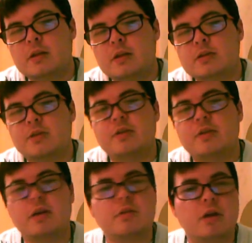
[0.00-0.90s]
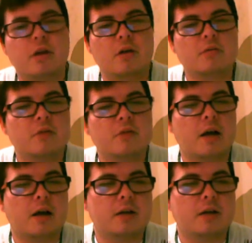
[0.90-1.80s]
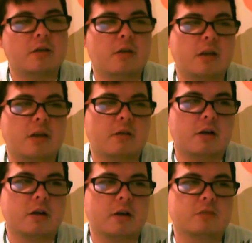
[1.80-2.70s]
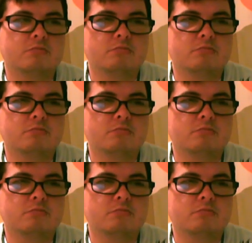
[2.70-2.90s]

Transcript: so if you don't know, you can either